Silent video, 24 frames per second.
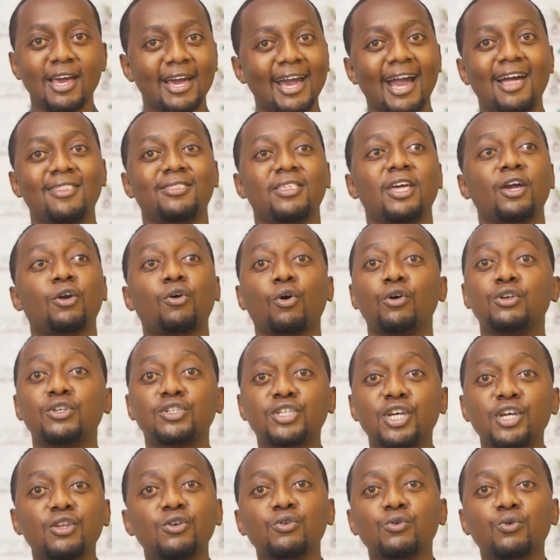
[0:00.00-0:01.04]
Can they
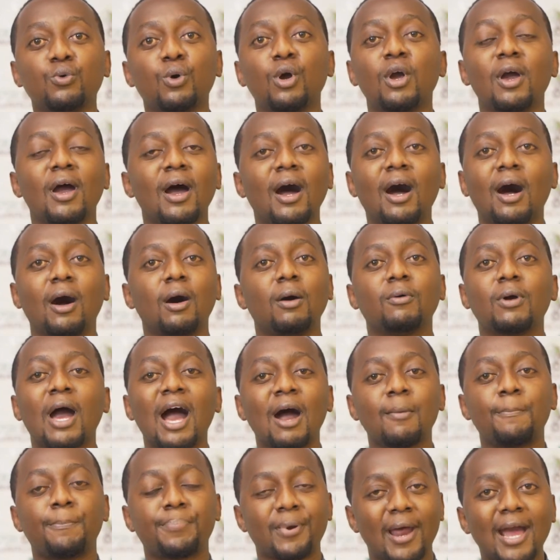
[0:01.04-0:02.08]
continue
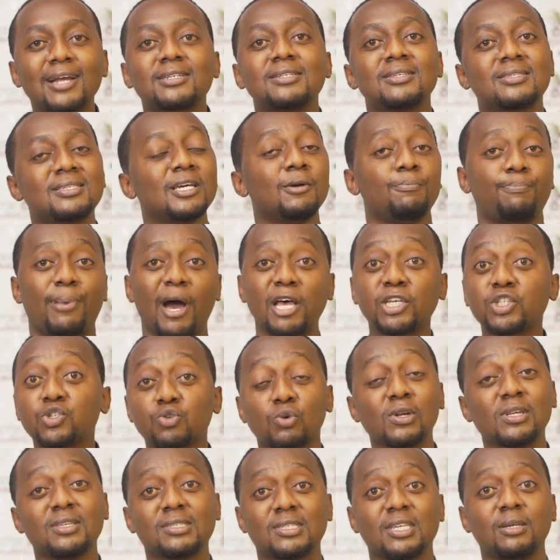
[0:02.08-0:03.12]
practicing
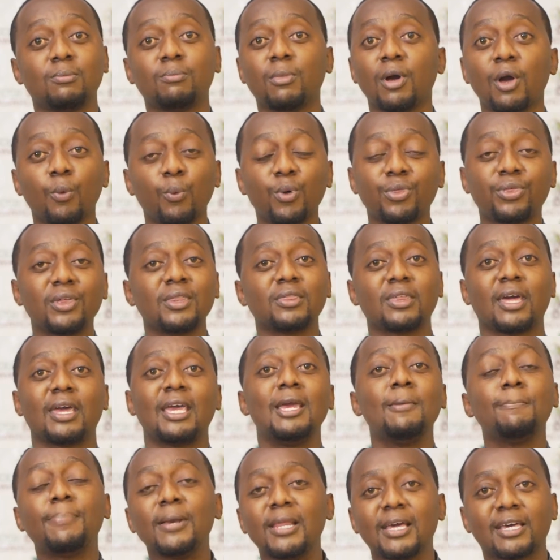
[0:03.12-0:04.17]
pastoralism within the
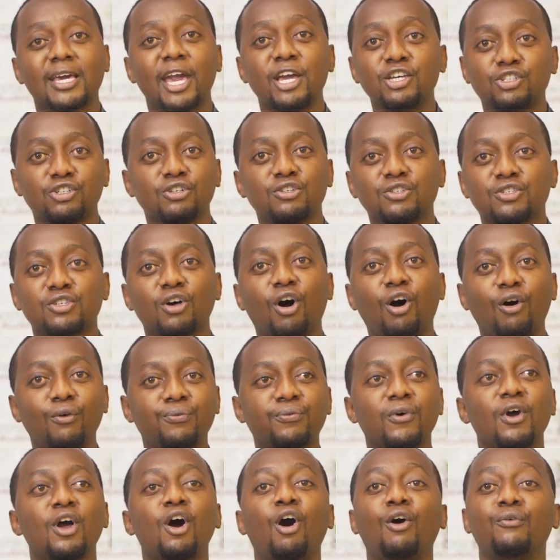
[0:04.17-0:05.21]
implications
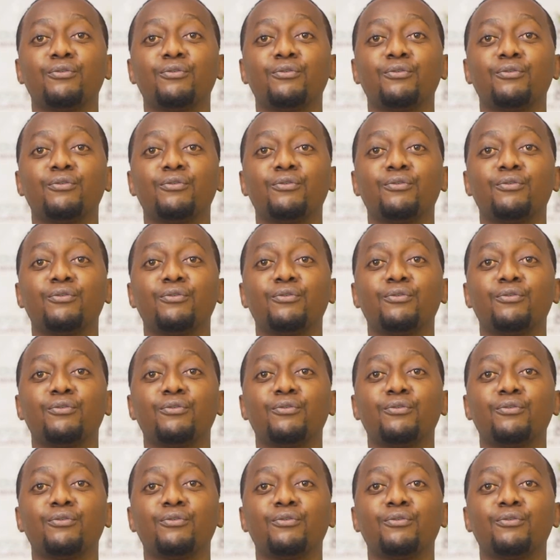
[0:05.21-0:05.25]
of